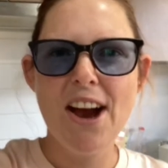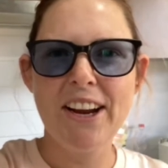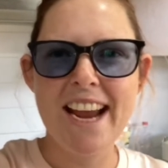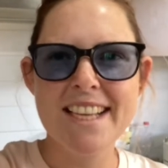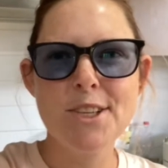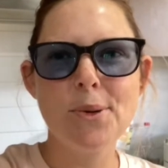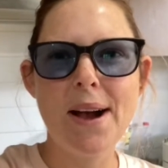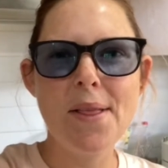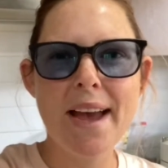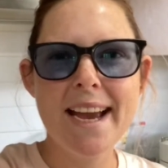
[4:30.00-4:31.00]
Okay, so
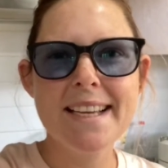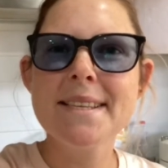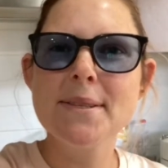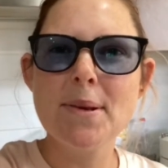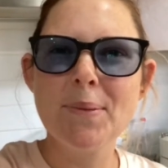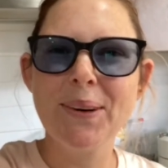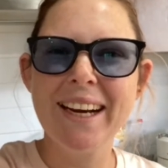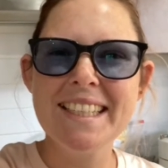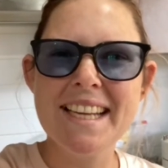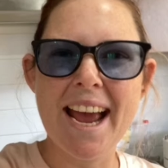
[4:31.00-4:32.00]
while that is
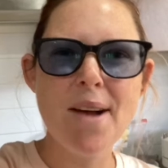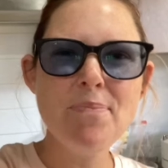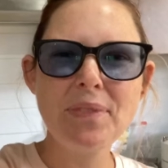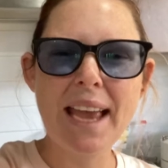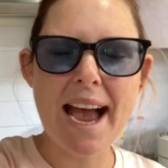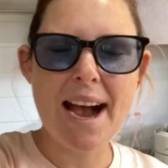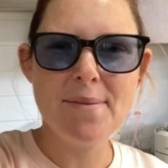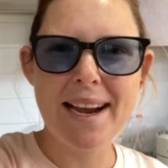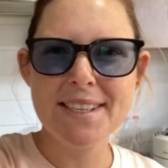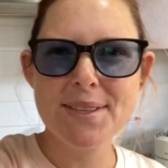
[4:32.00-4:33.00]
simmering down,
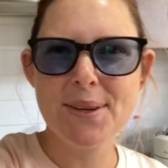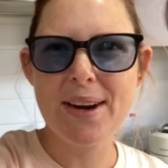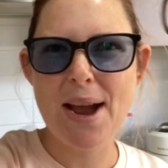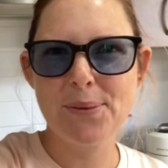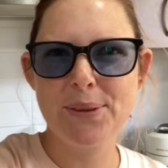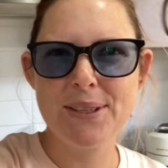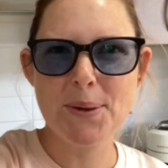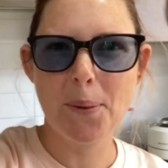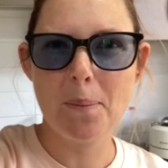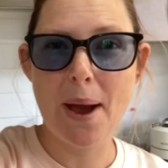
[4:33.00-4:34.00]
I just thought I would
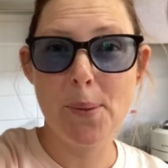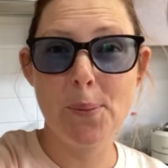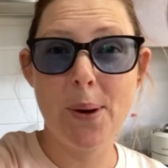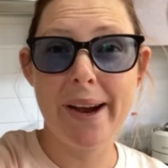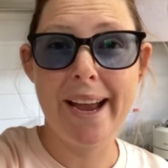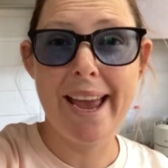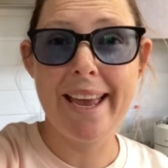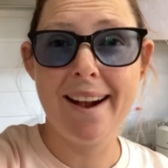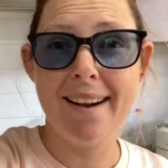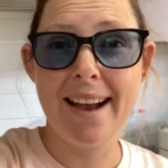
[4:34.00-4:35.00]
talk about
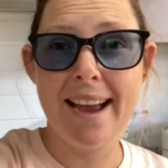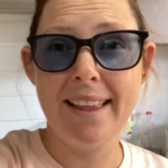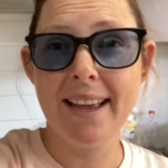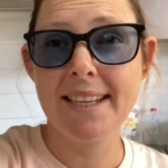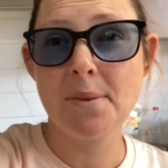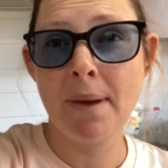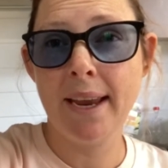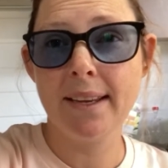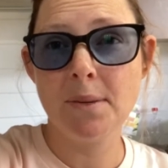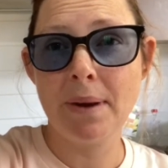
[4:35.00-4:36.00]
why I like to make
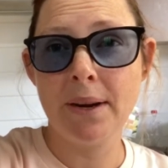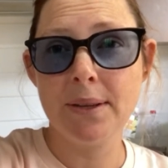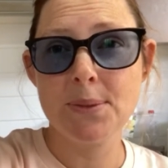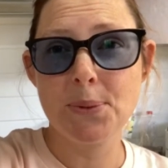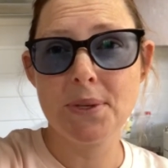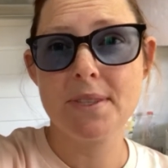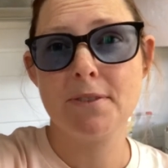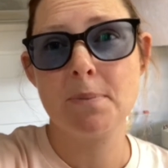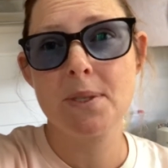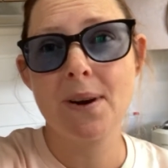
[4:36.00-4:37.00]
tomato sauce
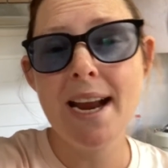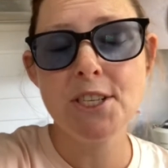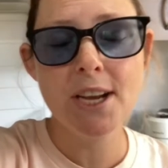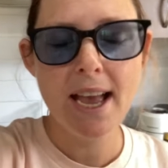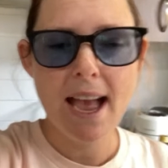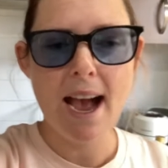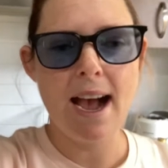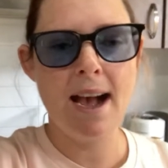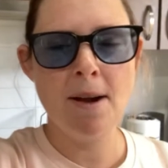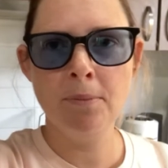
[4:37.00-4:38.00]
from scratch.
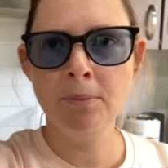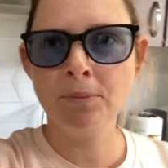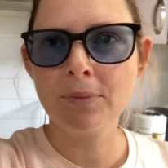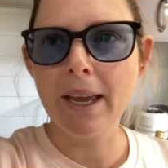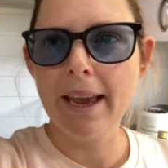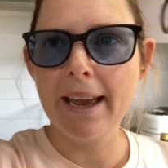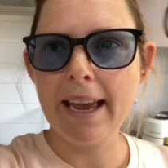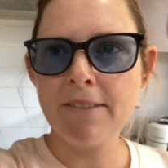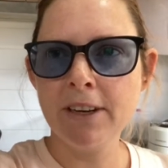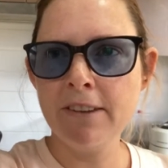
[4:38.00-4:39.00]

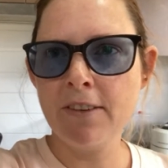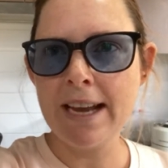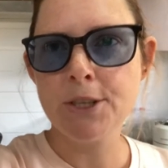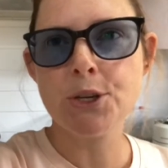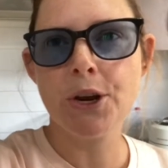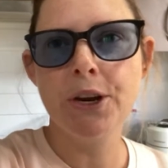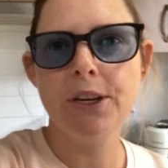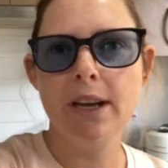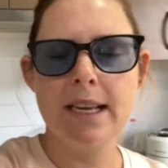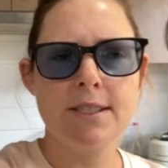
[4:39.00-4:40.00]
Even if I don't,
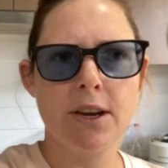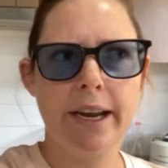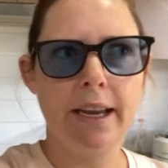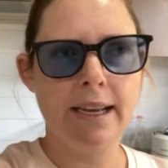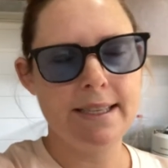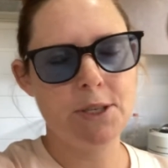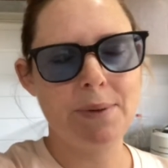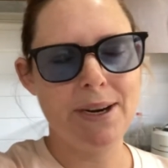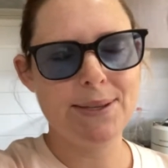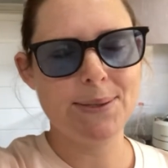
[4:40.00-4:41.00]
sorry, I said
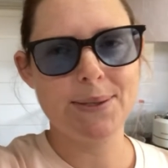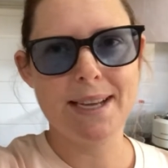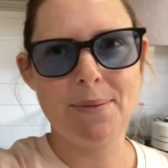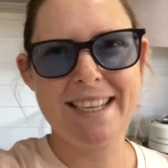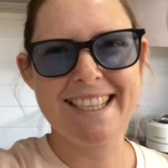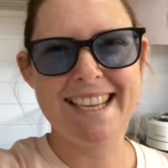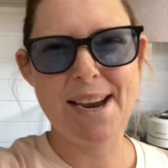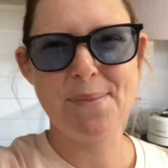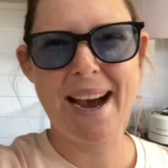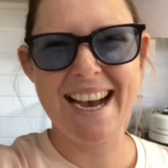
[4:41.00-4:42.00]
tomato sauce, I meant to
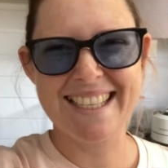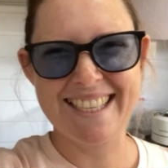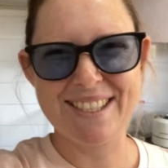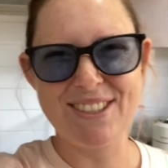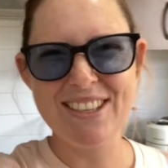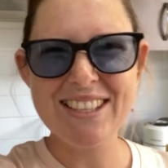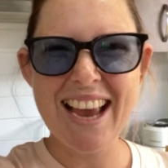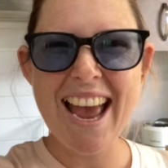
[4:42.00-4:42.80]
say pasta sauce.